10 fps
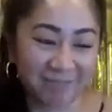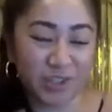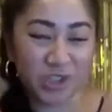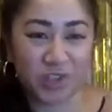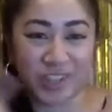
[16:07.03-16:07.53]

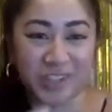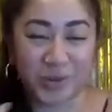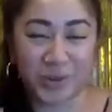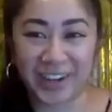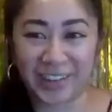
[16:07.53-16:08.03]
stress
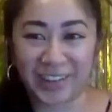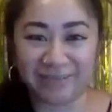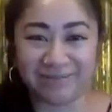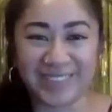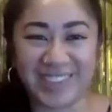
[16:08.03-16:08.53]
tornado.
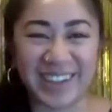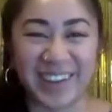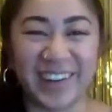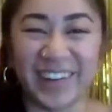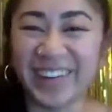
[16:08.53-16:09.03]

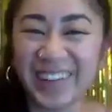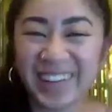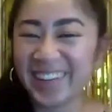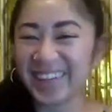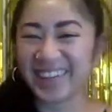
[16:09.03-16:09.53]
So
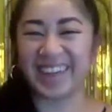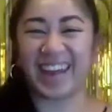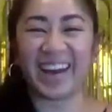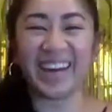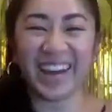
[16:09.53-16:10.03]
yeah.